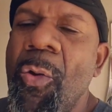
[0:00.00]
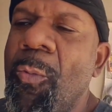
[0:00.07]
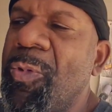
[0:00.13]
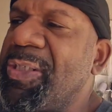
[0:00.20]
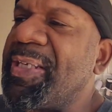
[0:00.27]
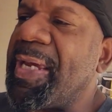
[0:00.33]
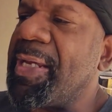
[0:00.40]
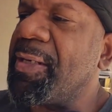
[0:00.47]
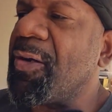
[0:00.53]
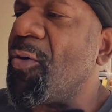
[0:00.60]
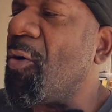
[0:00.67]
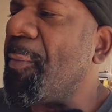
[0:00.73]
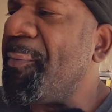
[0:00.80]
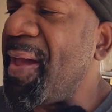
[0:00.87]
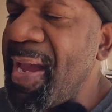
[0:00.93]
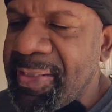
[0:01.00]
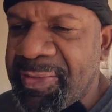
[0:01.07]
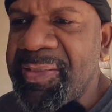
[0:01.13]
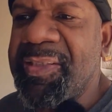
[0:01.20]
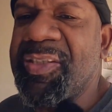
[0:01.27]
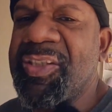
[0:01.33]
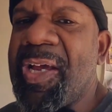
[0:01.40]
we taking the car back
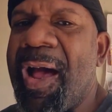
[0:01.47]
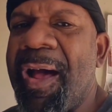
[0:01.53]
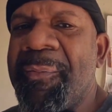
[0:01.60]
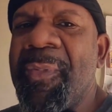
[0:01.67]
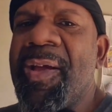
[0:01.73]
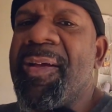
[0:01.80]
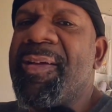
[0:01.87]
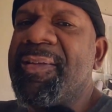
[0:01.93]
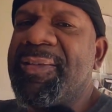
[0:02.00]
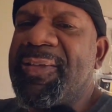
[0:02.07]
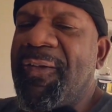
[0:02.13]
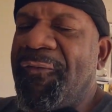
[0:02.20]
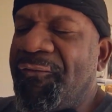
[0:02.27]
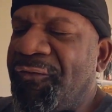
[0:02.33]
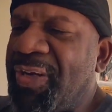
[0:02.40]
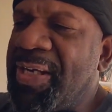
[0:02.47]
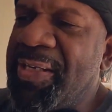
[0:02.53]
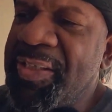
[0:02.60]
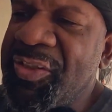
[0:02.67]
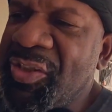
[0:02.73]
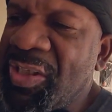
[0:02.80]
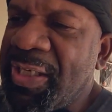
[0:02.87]
to the shop to
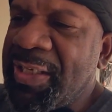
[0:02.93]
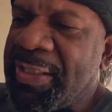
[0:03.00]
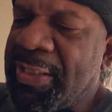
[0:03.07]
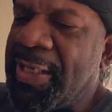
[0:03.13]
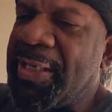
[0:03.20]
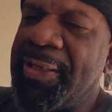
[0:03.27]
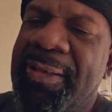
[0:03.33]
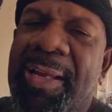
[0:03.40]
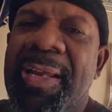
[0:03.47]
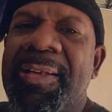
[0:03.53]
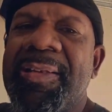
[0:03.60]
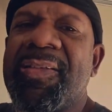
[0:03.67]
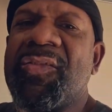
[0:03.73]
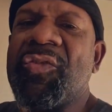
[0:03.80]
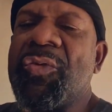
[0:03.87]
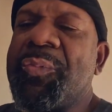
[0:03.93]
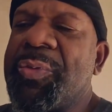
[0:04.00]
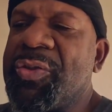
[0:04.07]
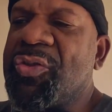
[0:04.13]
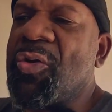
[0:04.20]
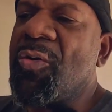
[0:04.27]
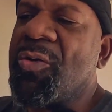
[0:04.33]
finish getting the
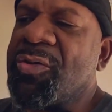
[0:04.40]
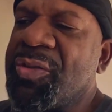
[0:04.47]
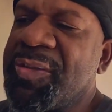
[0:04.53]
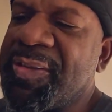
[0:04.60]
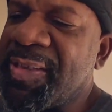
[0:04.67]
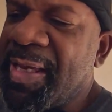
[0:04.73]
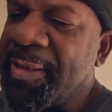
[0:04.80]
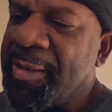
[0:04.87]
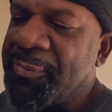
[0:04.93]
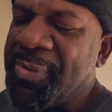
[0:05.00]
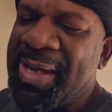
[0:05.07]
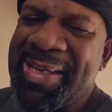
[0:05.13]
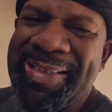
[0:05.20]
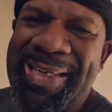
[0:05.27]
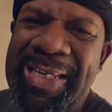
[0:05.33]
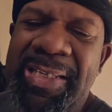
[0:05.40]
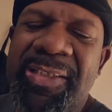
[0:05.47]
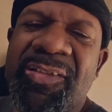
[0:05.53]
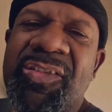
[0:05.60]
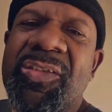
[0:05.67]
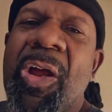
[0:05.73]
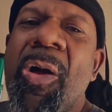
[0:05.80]
supercharger set up and
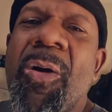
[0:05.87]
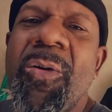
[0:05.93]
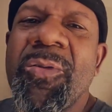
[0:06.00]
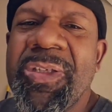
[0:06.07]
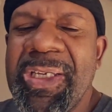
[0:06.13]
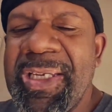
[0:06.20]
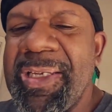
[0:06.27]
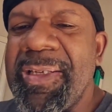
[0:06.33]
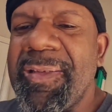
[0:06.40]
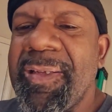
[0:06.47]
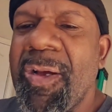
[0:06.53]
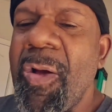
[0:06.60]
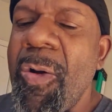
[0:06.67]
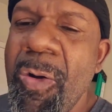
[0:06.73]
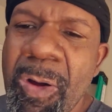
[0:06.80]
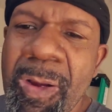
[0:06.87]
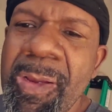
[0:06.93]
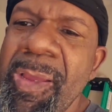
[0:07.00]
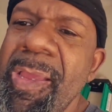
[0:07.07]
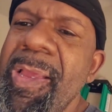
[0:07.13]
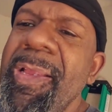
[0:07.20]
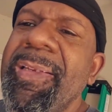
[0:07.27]
installed in the car.
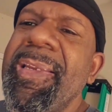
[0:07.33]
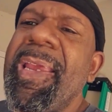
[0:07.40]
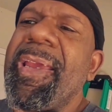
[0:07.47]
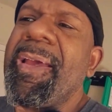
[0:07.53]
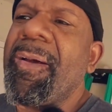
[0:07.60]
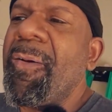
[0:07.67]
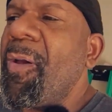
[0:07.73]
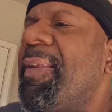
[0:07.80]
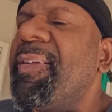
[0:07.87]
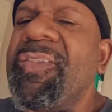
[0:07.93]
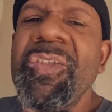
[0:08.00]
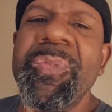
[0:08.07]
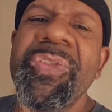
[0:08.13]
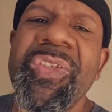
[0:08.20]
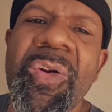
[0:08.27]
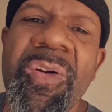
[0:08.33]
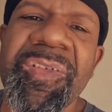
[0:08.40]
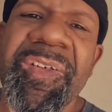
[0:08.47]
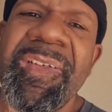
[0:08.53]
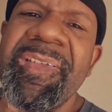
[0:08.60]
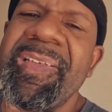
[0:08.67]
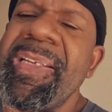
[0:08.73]
Now, the
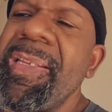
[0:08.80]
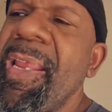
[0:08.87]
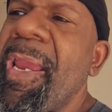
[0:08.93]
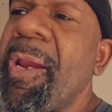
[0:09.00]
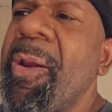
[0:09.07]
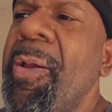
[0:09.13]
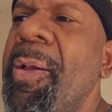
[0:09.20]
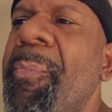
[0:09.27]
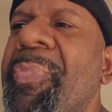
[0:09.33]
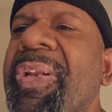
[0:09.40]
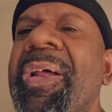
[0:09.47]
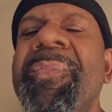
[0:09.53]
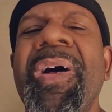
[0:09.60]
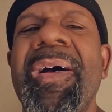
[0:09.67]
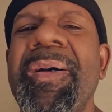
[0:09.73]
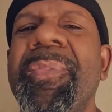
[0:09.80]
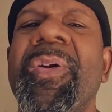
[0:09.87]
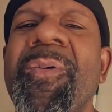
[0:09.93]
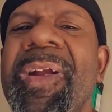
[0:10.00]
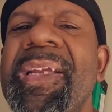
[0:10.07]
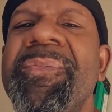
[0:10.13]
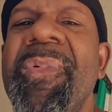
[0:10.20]
supercharger is in there, but I'm
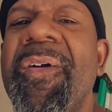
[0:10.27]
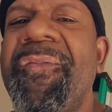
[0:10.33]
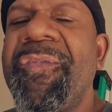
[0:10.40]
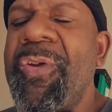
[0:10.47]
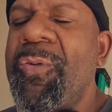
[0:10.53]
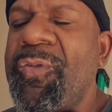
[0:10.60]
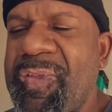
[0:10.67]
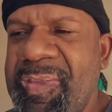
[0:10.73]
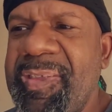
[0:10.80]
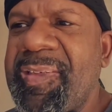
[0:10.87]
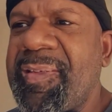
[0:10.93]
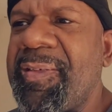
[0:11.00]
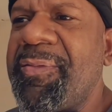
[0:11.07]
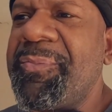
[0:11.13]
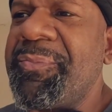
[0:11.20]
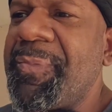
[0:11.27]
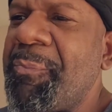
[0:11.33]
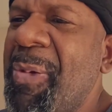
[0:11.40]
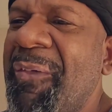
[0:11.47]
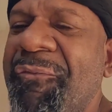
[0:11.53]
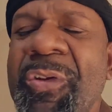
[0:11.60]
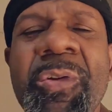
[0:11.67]
upgrading my fuel system.
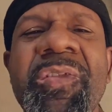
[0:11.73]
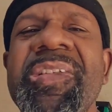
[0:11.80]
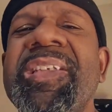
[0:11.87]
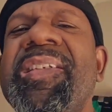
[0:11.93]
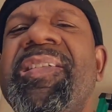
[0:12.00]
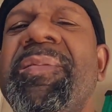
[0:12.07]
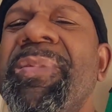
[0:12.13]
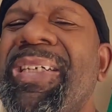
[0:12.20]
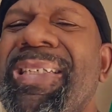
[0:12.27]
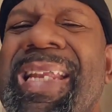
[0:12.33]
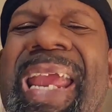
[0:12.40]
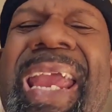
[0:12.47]
My fuel system couldn't